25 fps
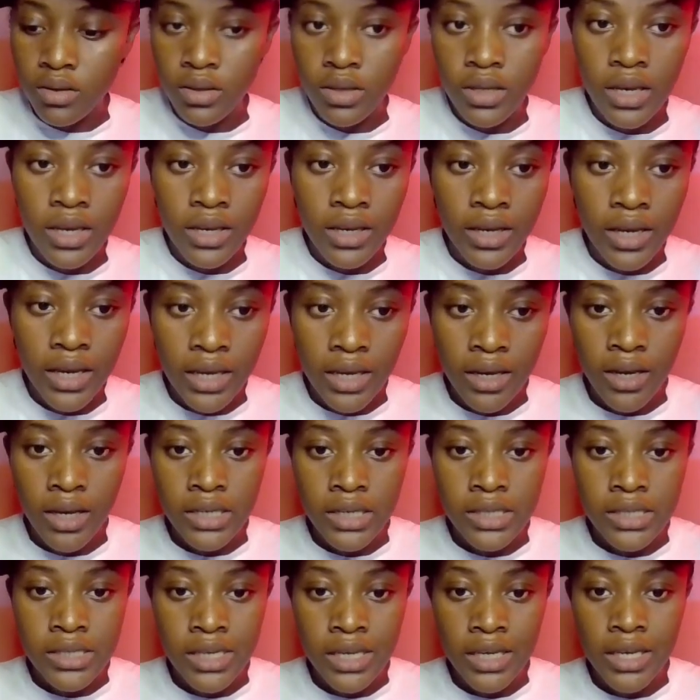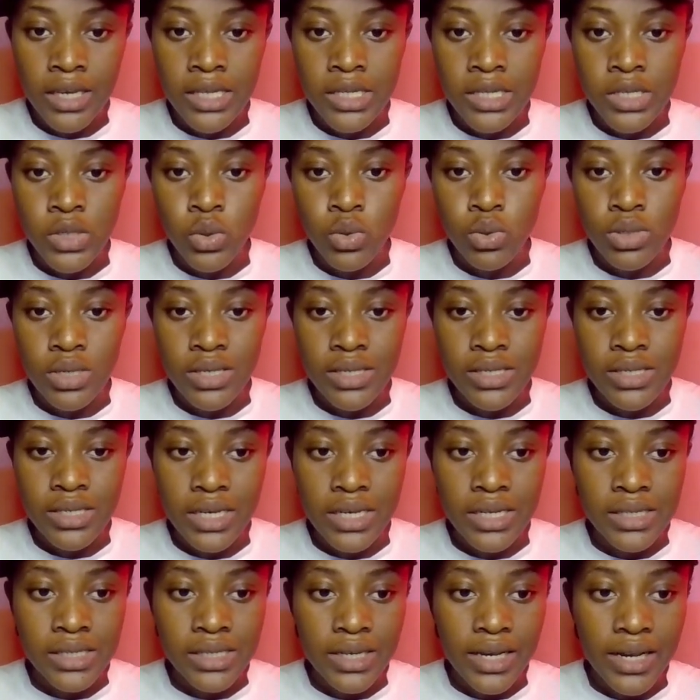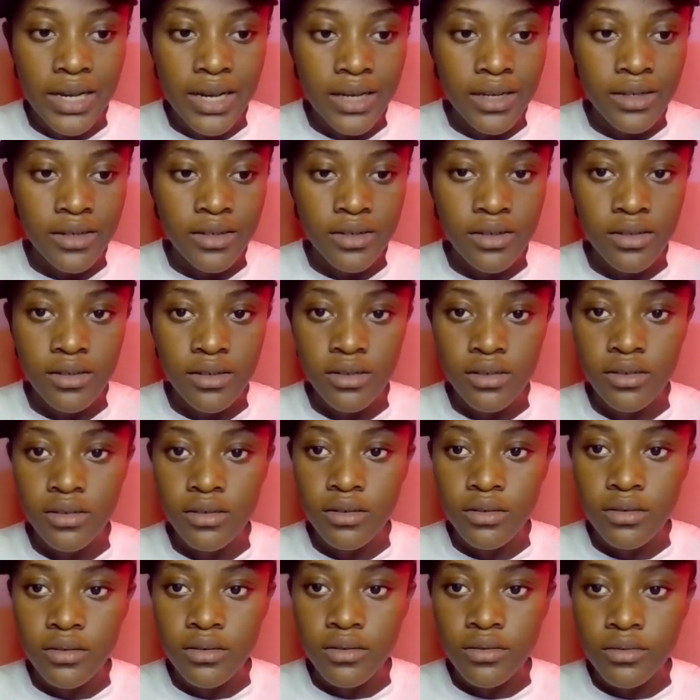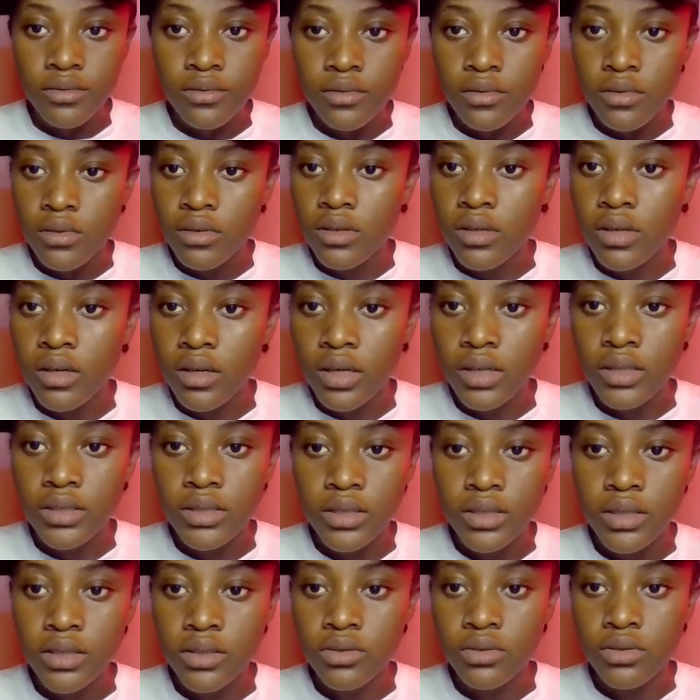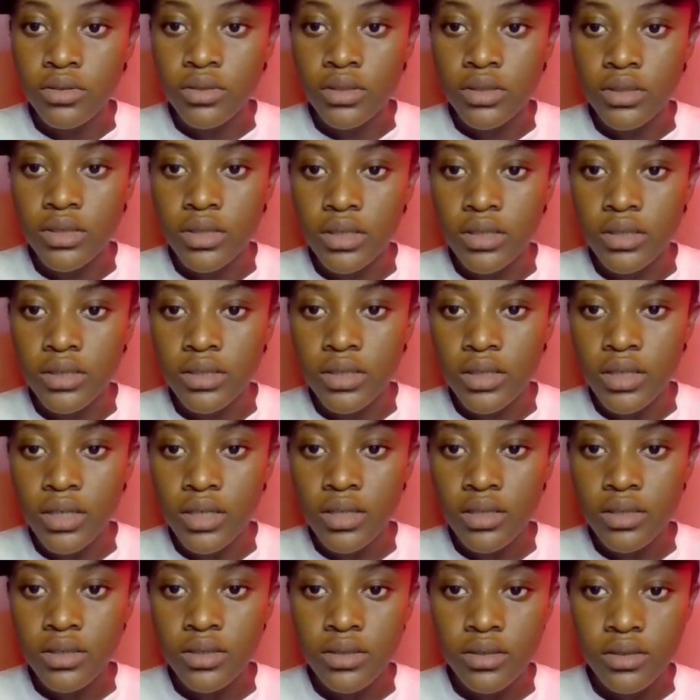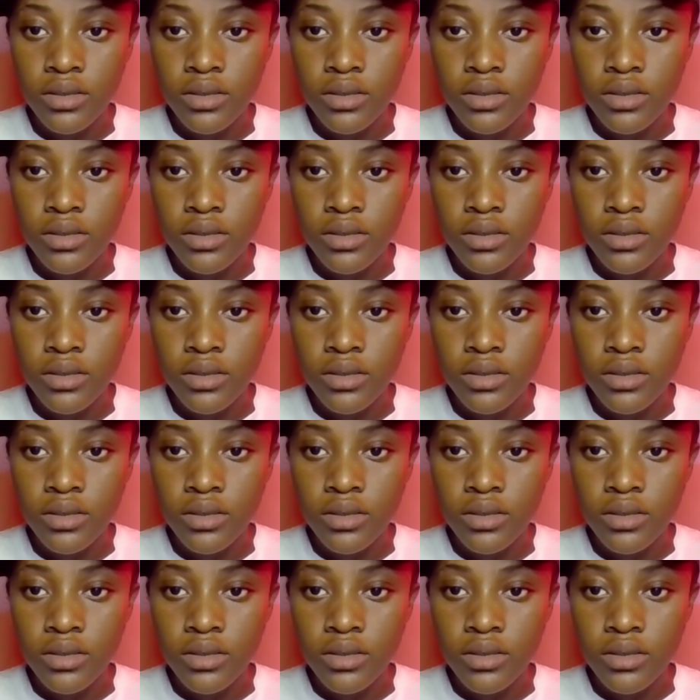Then I take it to the center. I take it to the center.